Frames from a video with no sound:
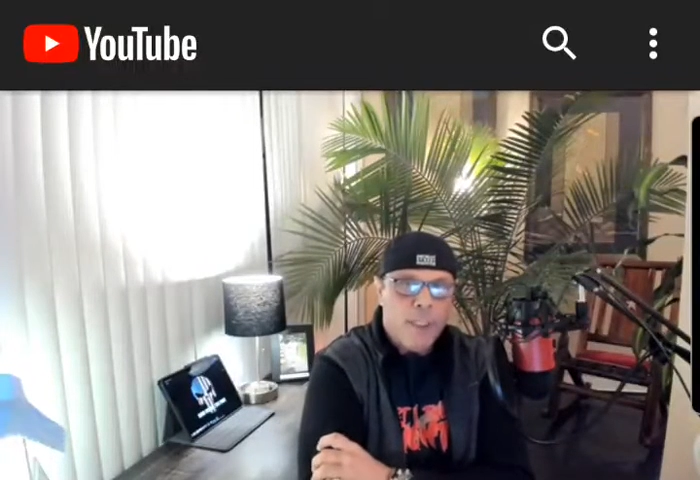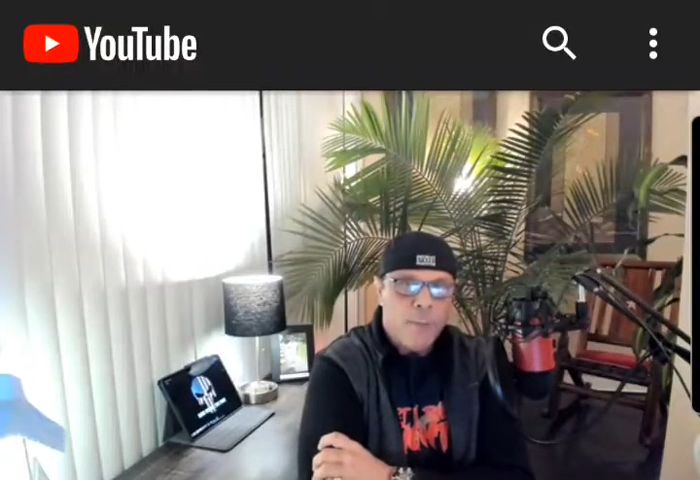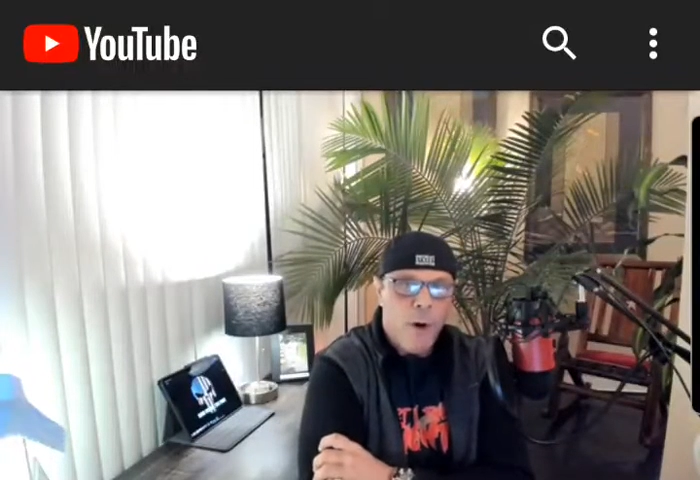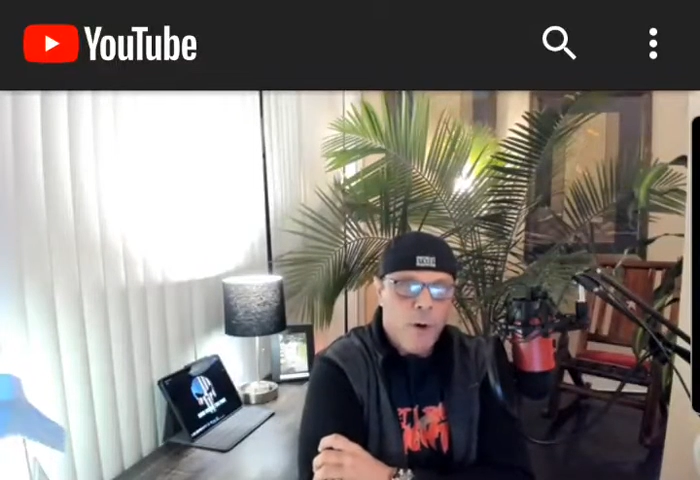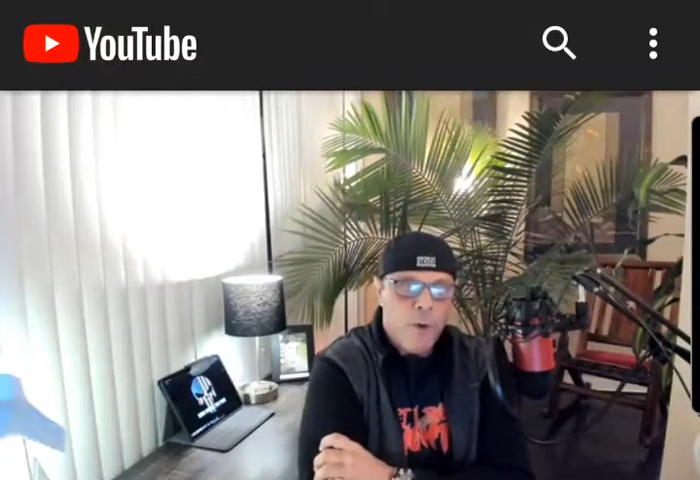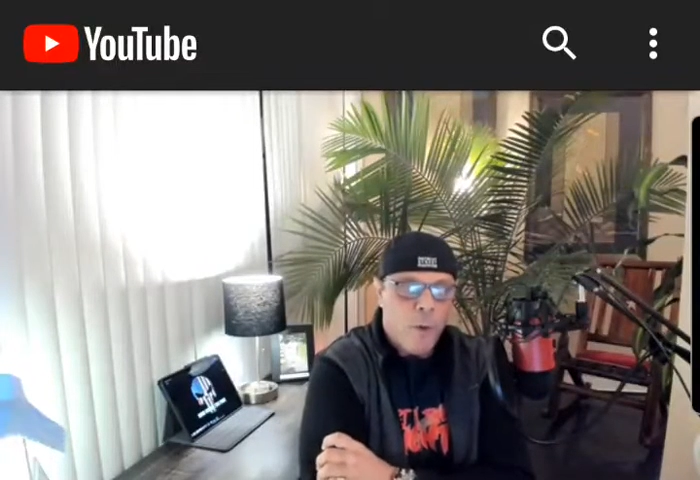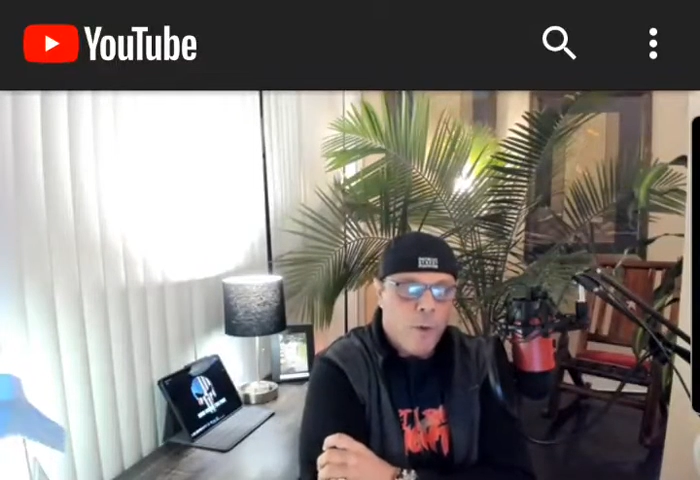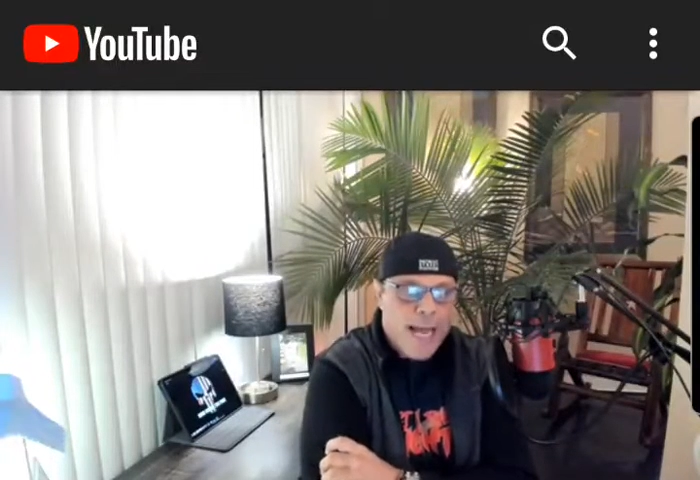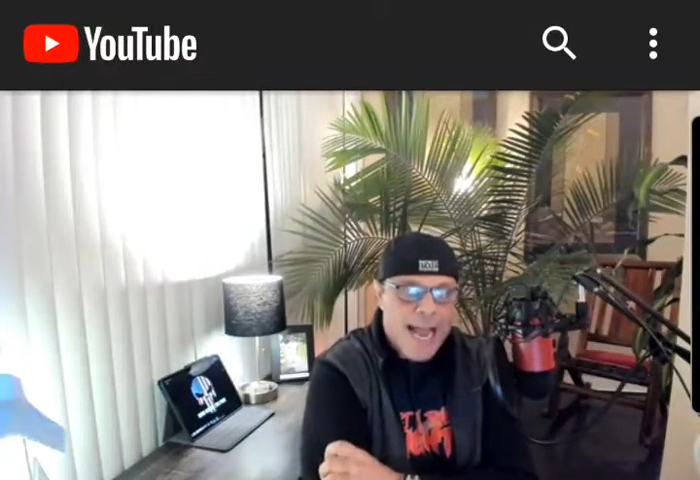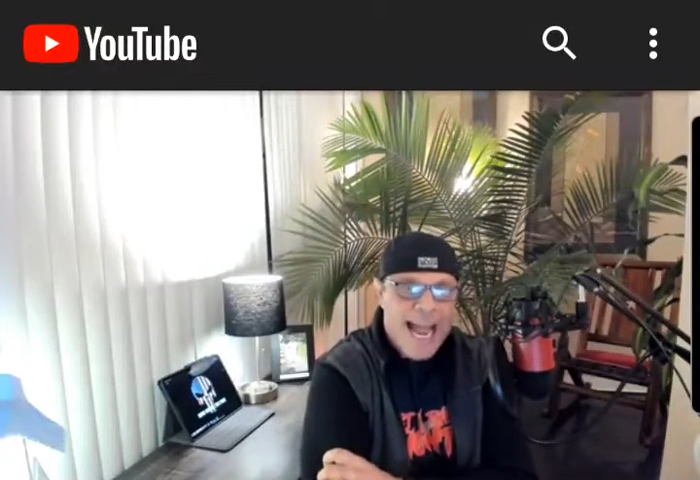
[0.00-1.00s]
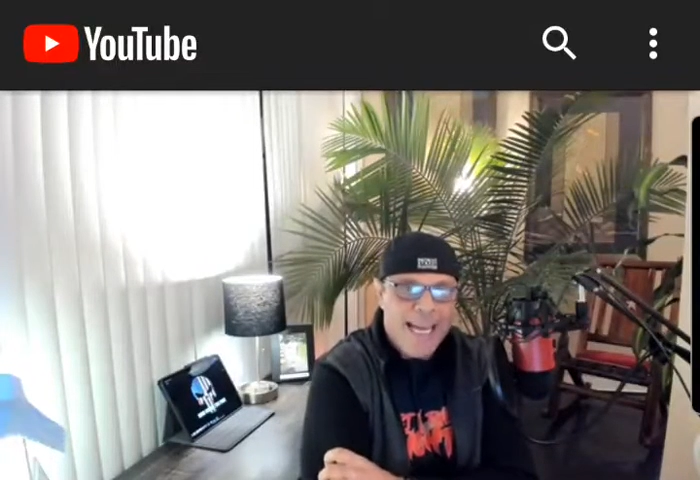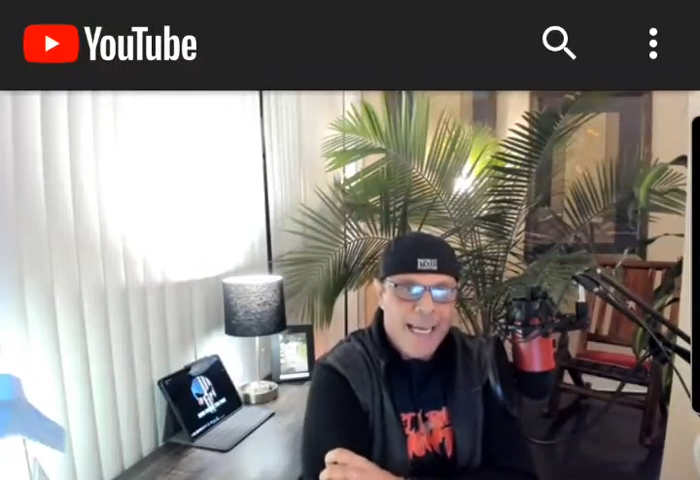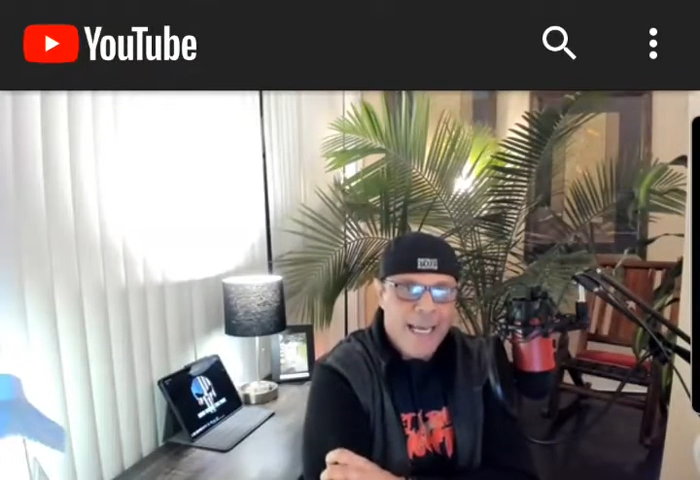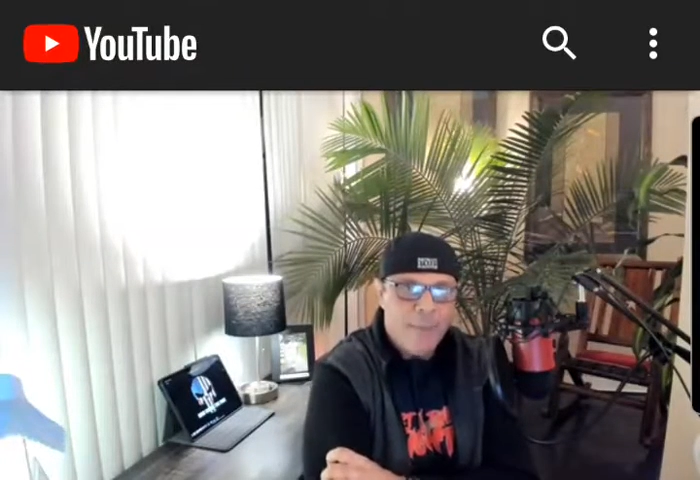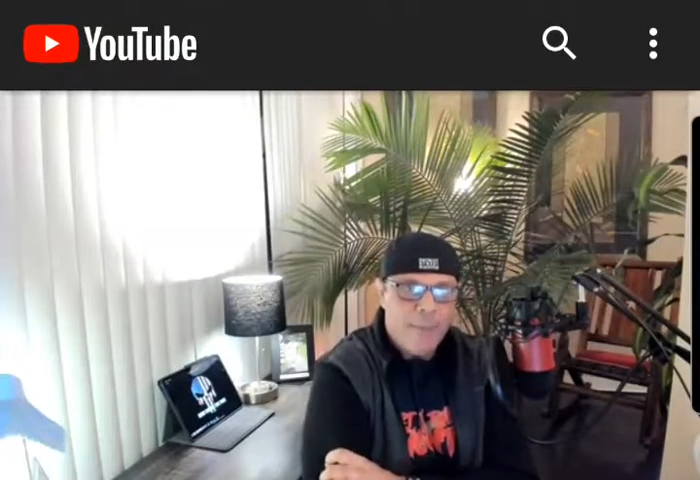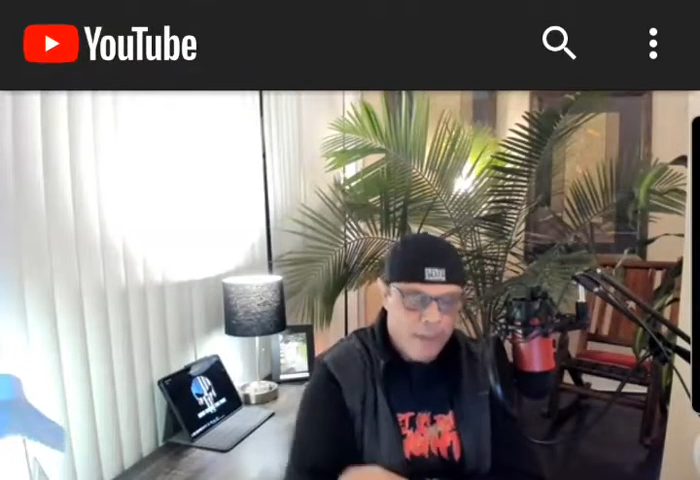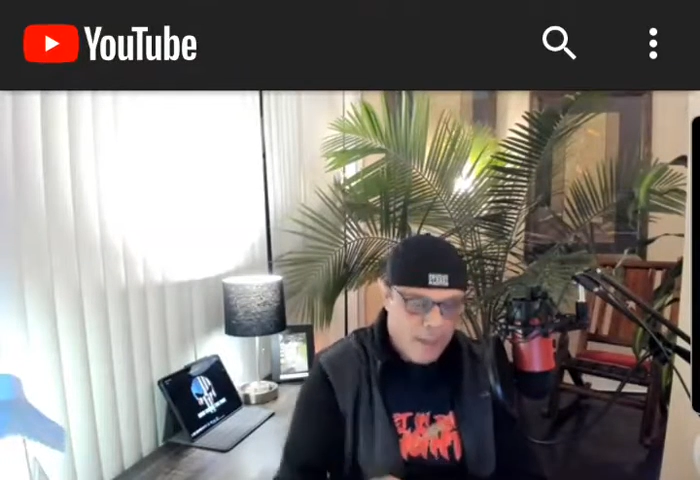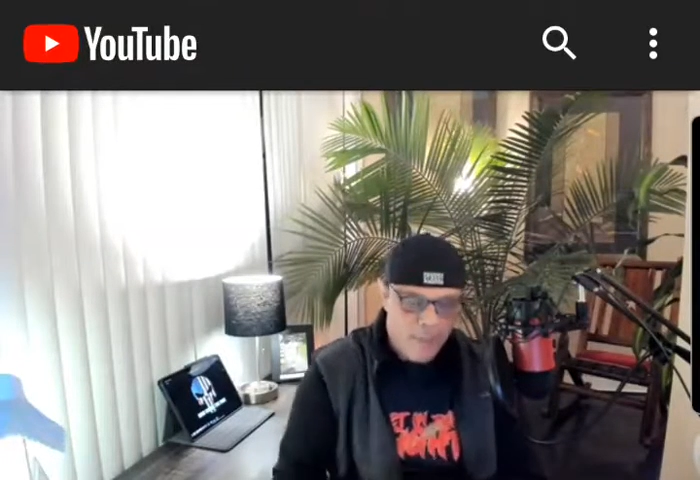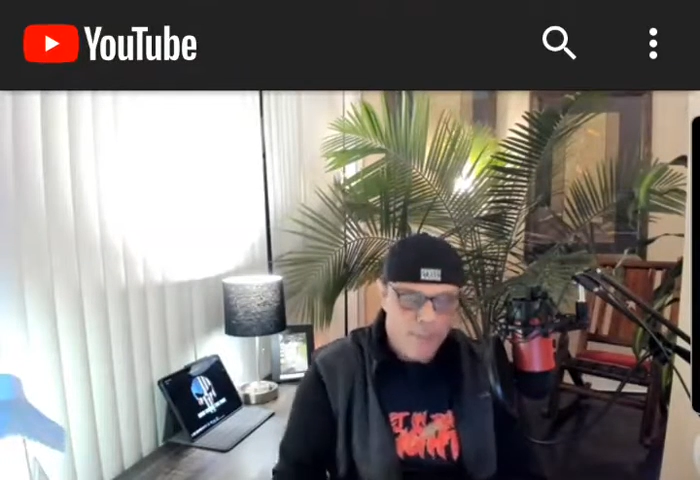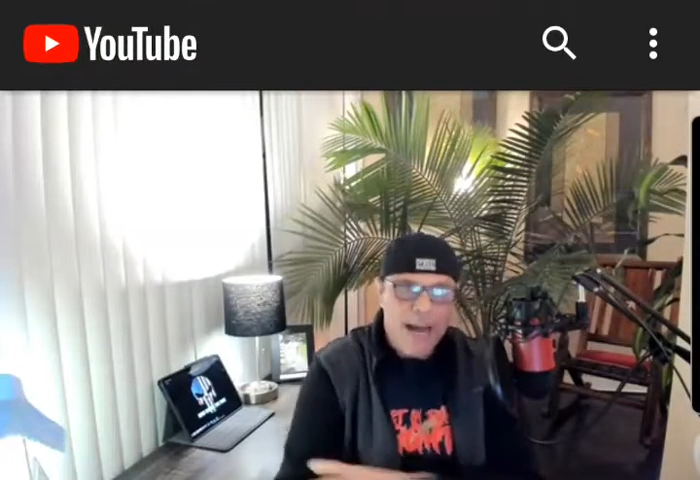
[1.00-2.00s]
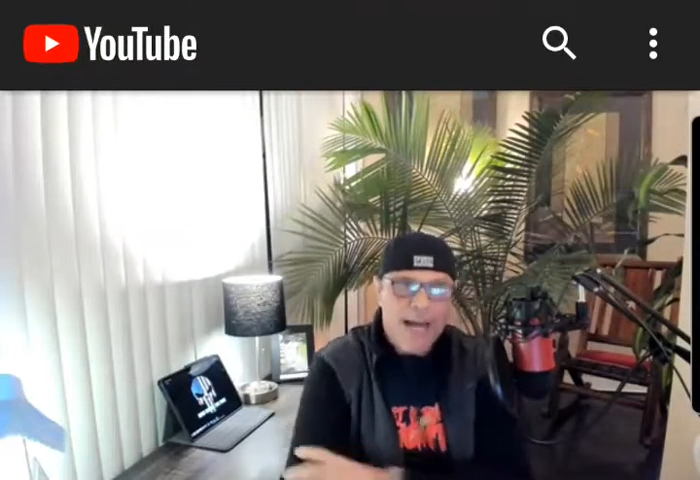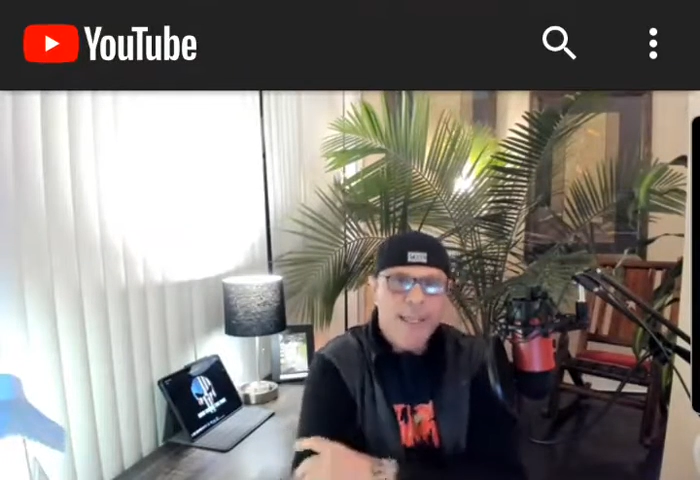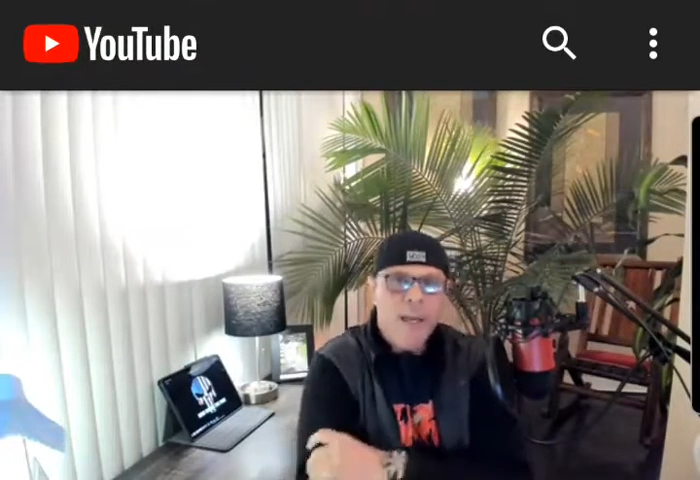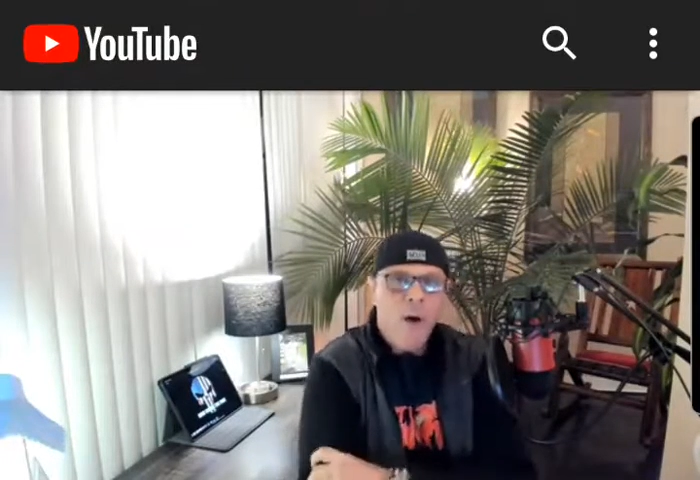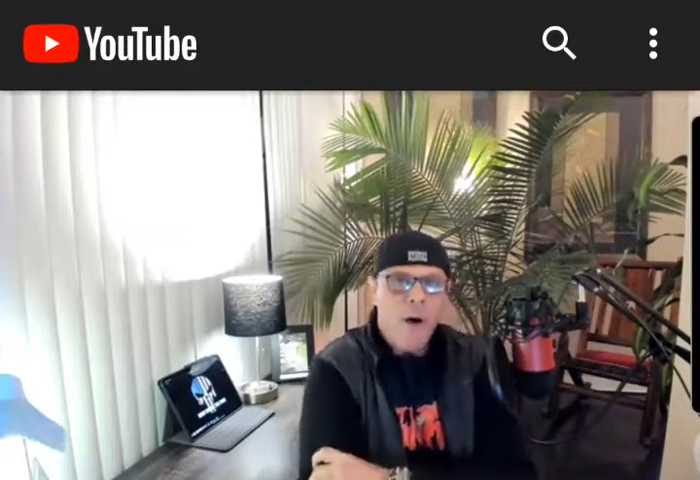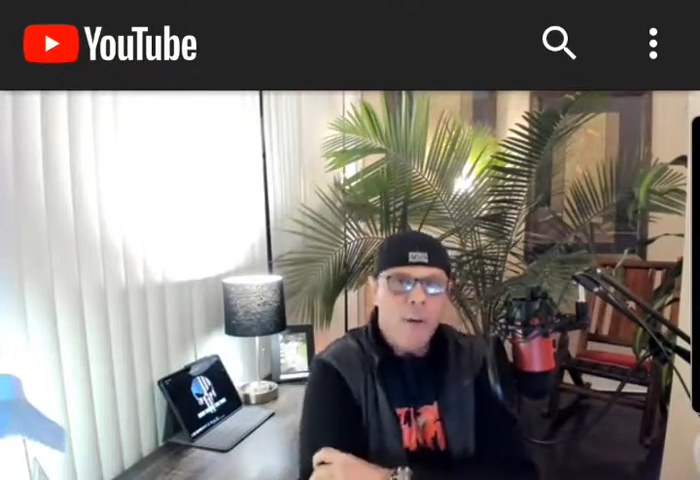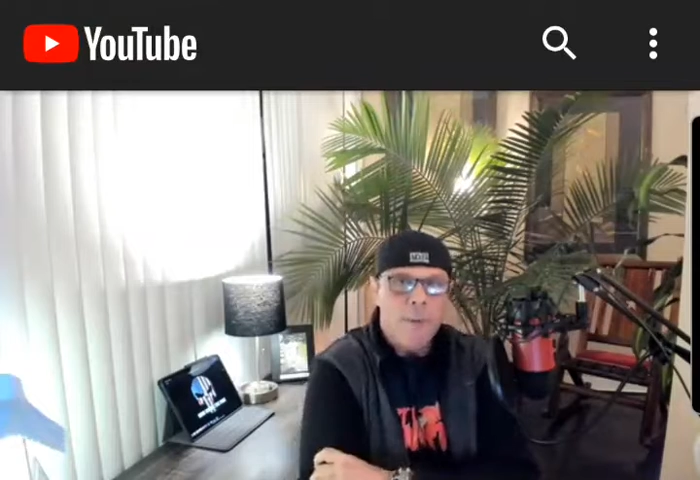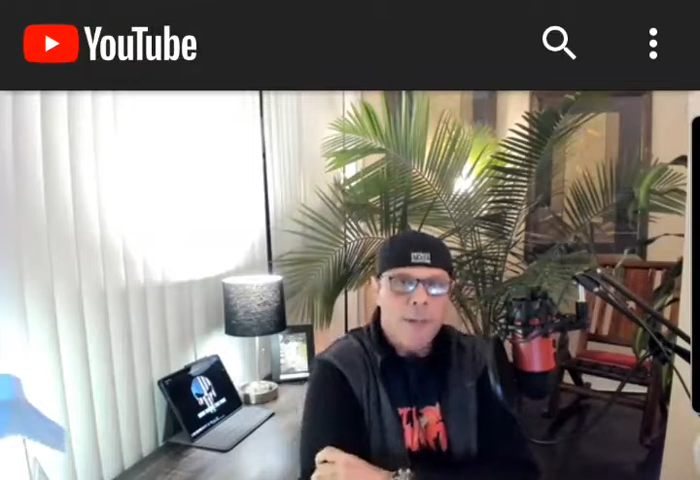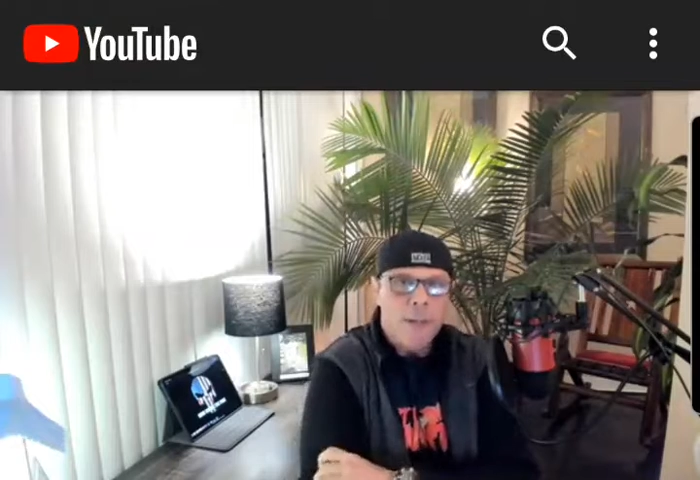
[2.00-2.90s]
U.S. Marshal had him by the arm,